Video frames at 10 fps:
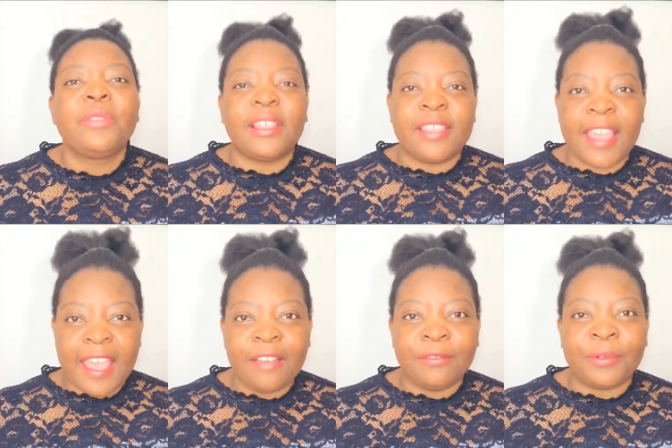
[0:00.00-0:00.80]
that they
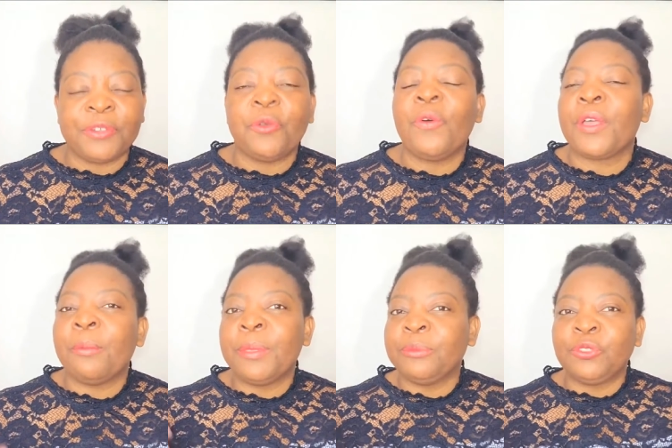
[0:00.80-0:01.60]
have, right? Or
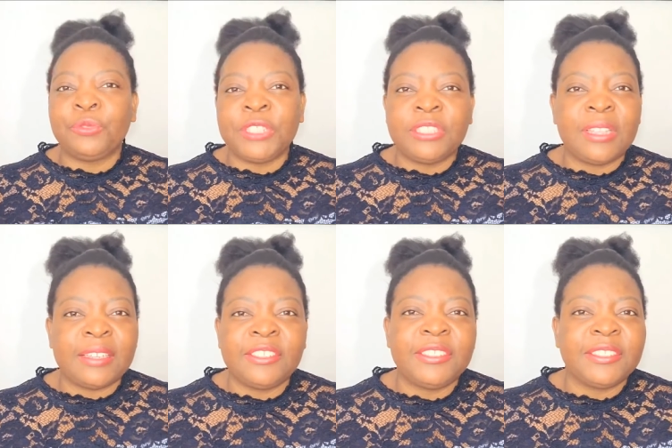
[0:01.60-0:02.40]
help them to reach
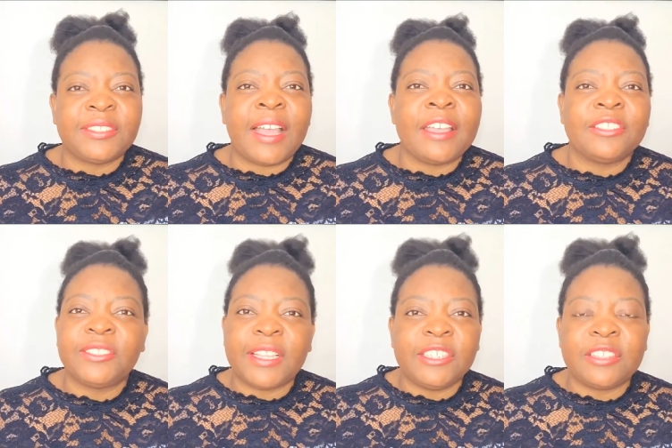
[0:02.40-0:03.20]
that desired
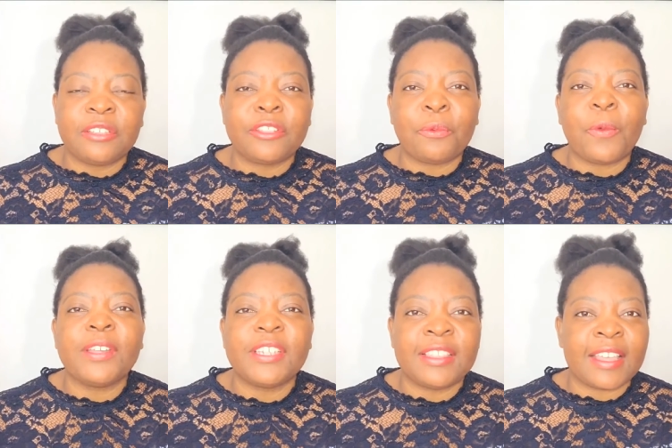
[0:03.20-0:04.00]
state that they
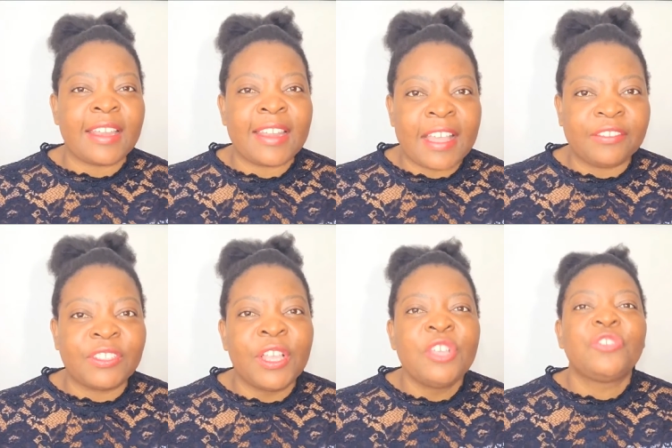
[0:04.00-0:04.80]
want in their
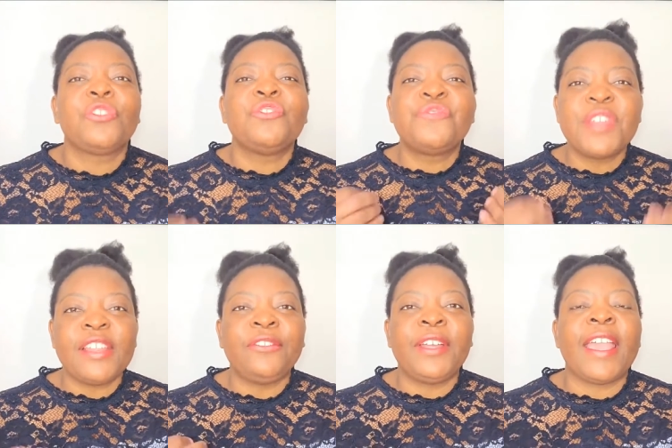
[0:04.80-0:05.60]
lives. So you
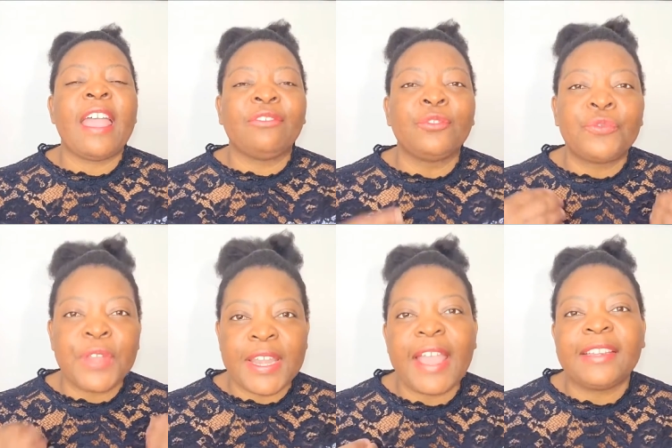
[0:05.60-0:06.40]
really have to
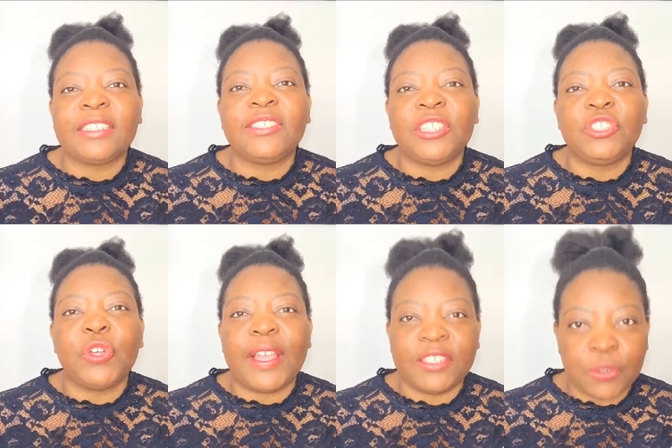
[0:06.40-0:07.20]
really understand
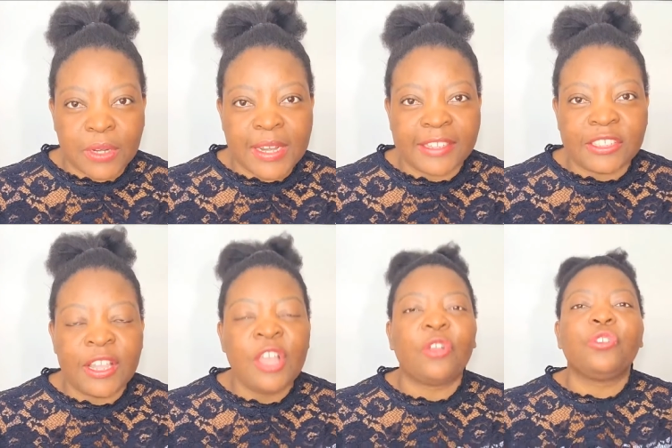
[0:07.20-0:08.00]
your ideal client,
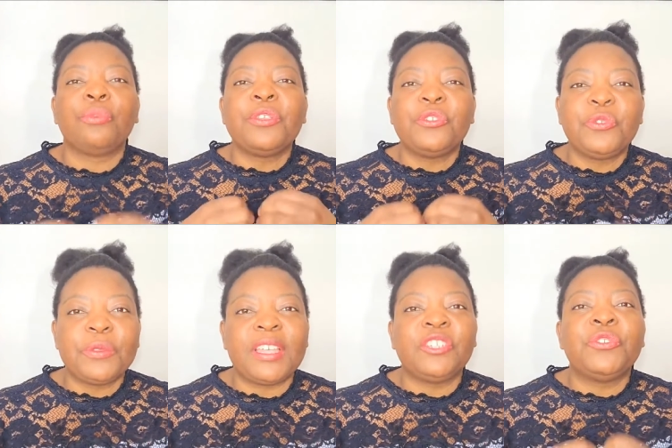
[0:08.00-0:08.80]
because when you
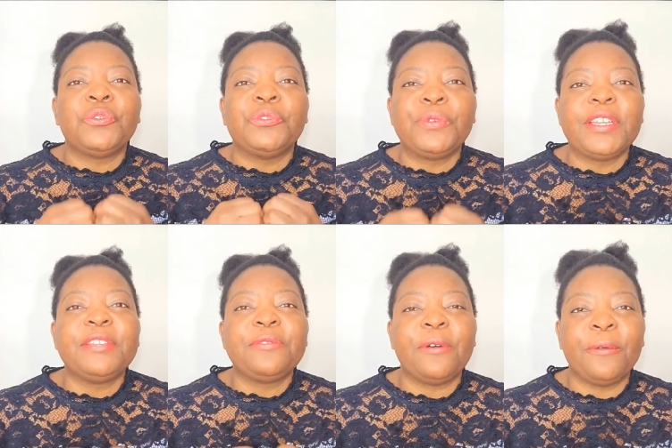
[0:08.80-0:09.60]
do that, you
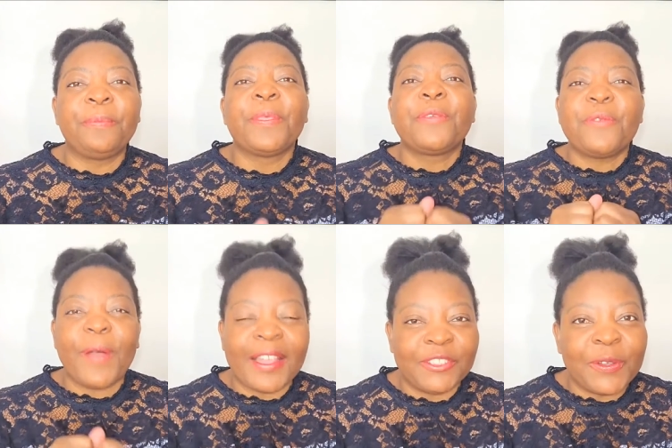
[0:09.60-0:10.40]
really know
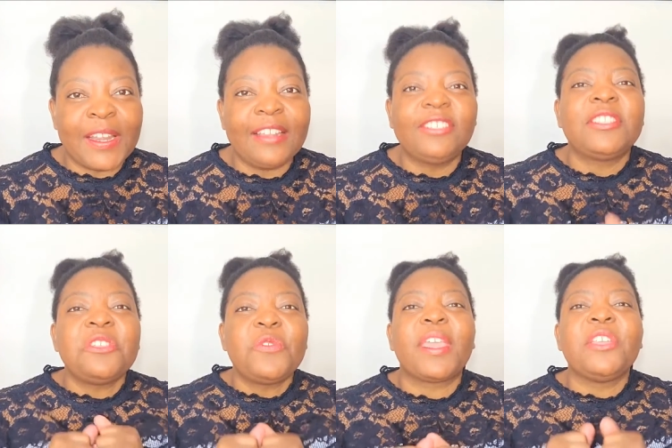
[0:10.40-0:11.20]
your ideal client.
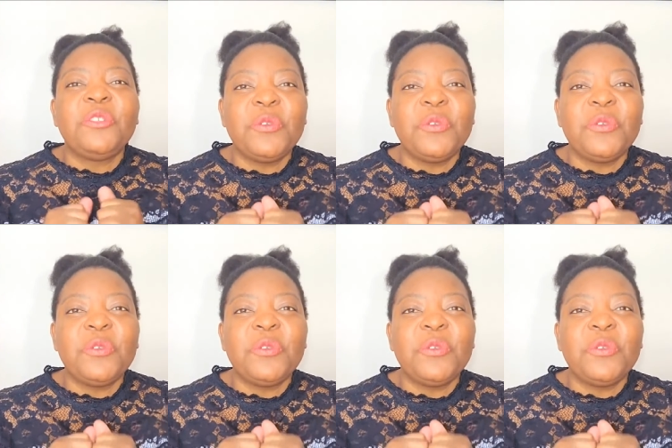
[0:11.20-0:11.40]
Then you can